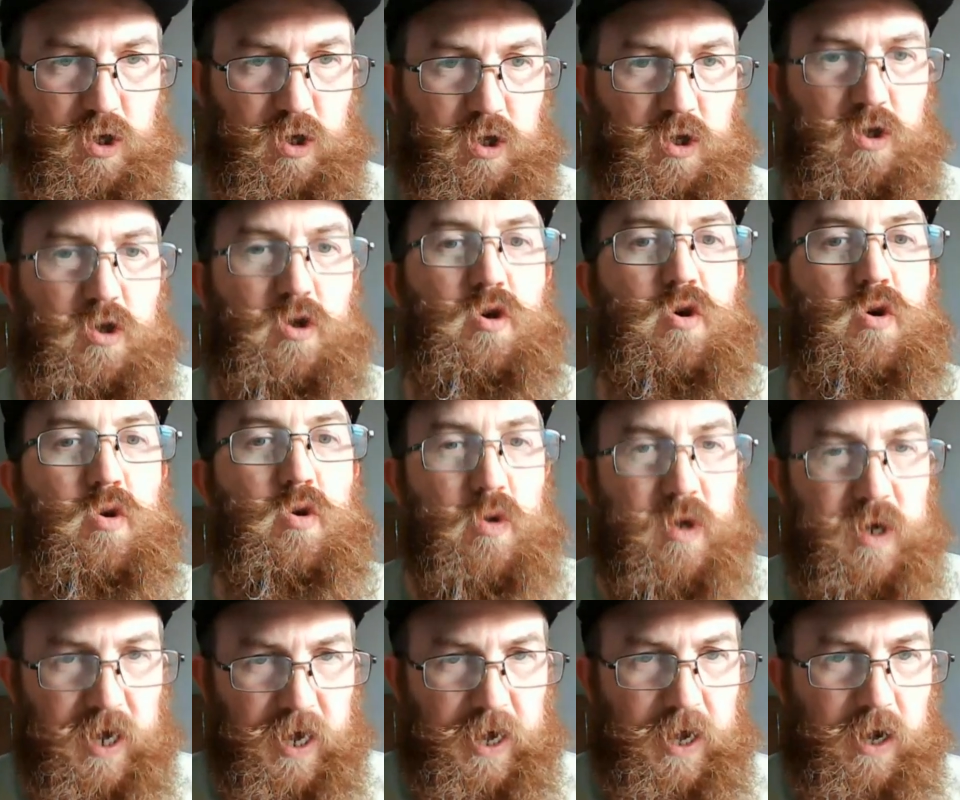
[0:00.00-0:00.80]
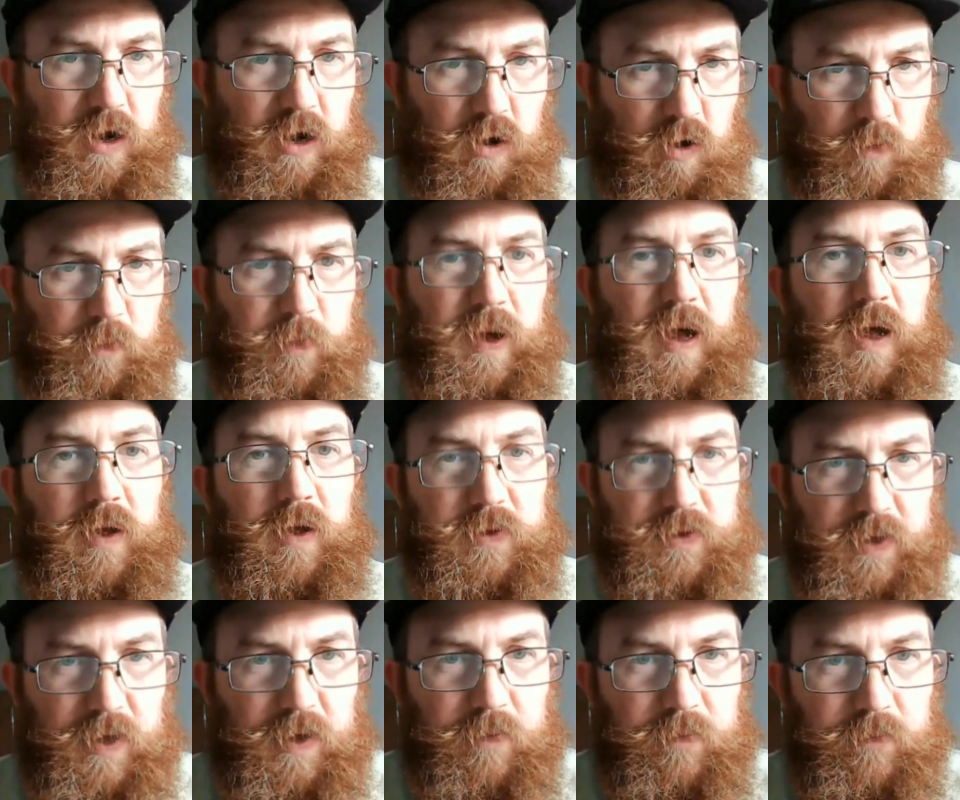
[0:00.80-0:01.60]
you care
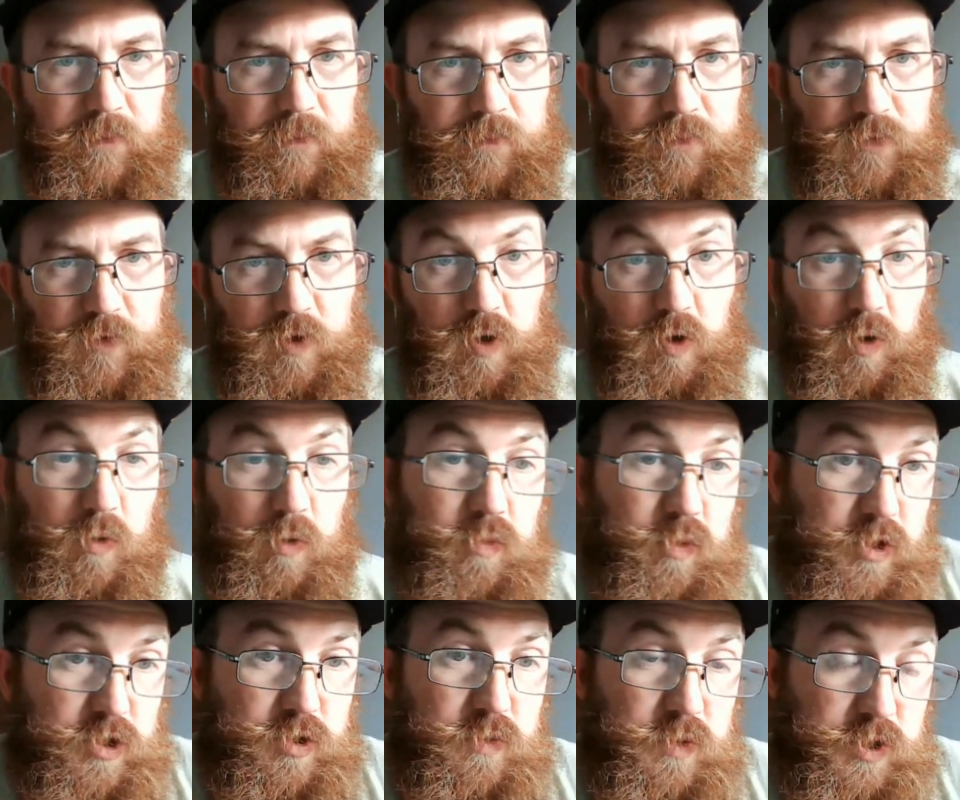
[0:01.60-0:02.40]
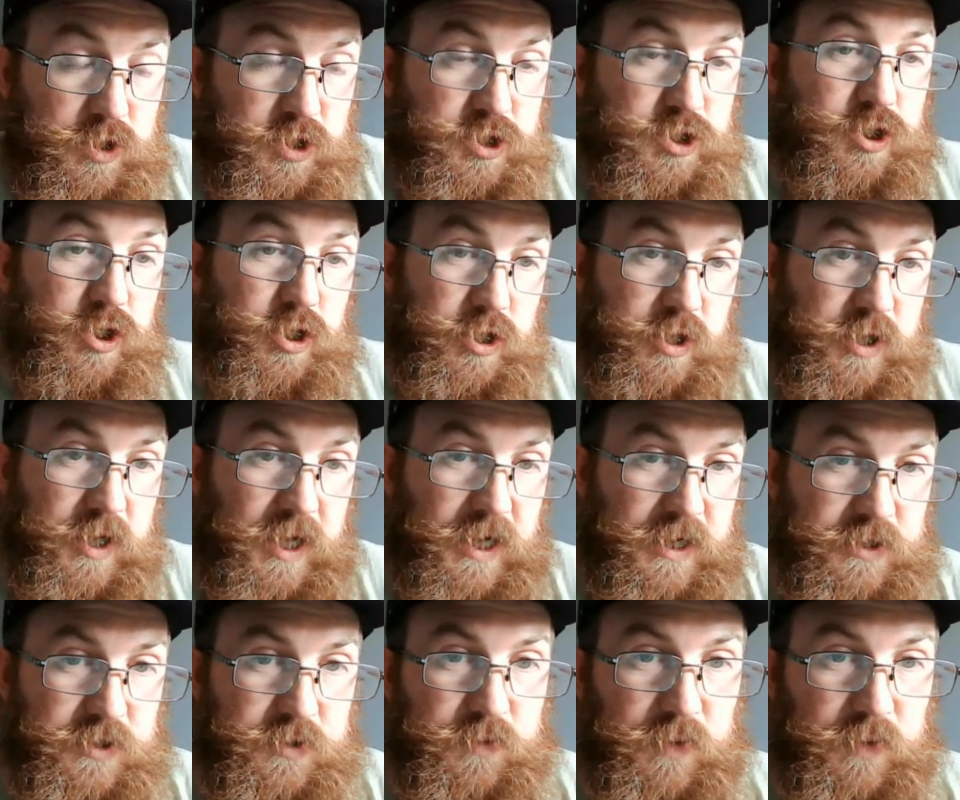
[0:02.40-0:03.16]
about them. We should, as